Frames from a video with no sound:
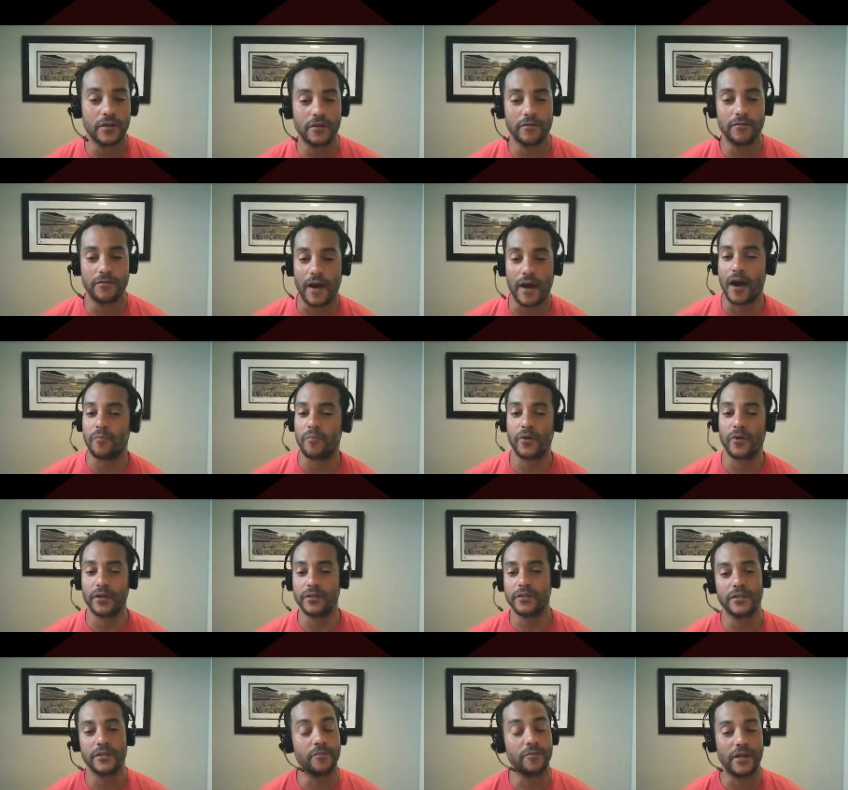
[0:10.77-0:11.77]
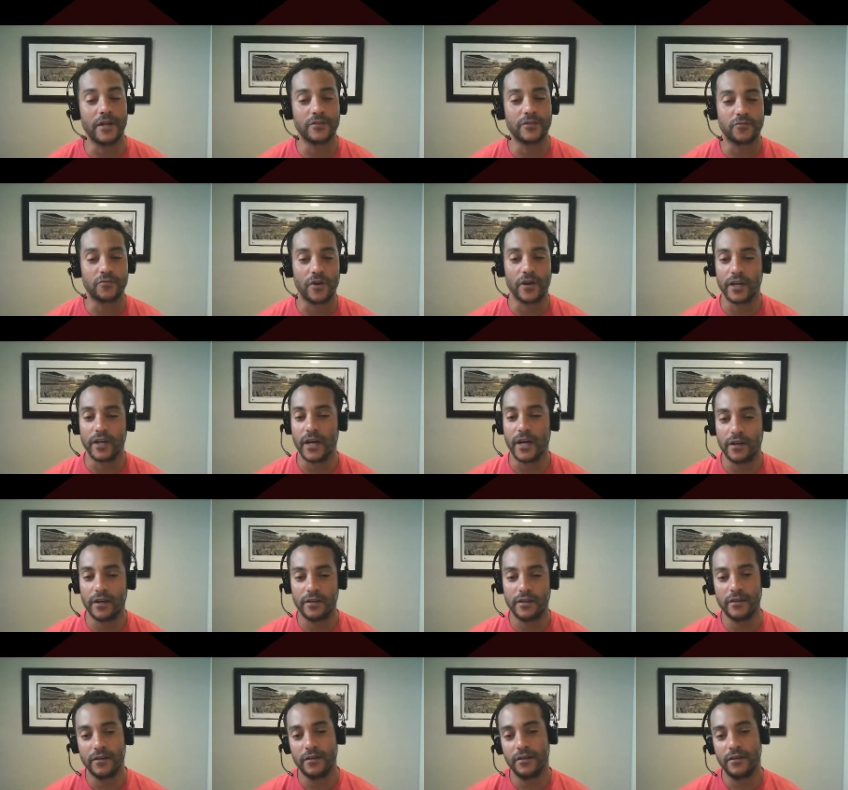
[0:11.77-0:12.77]
of operating system that it's running
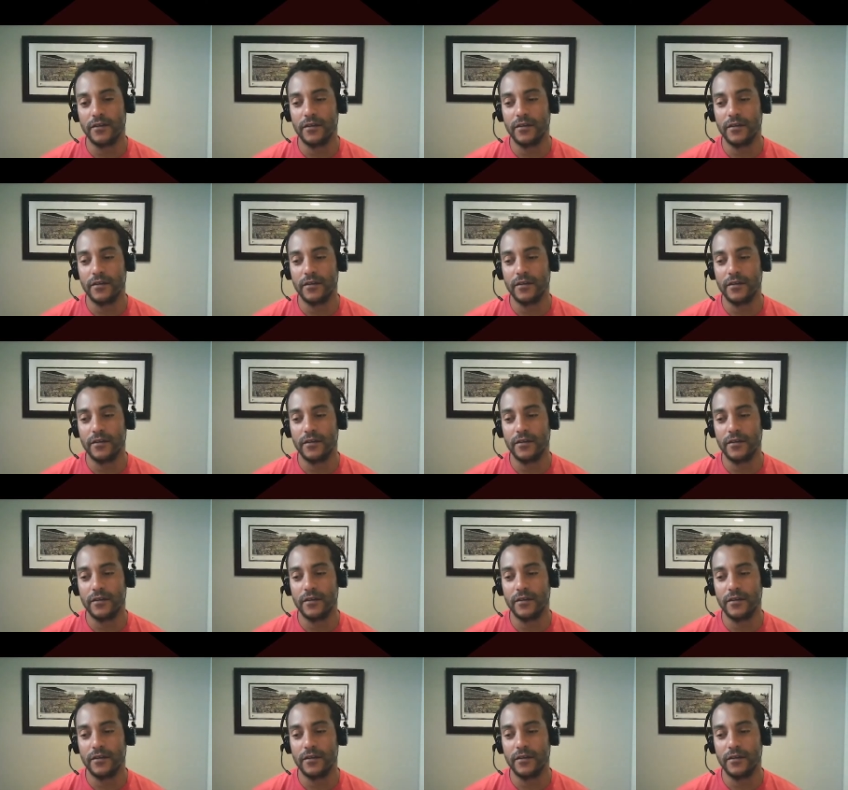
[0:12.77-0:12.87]
on.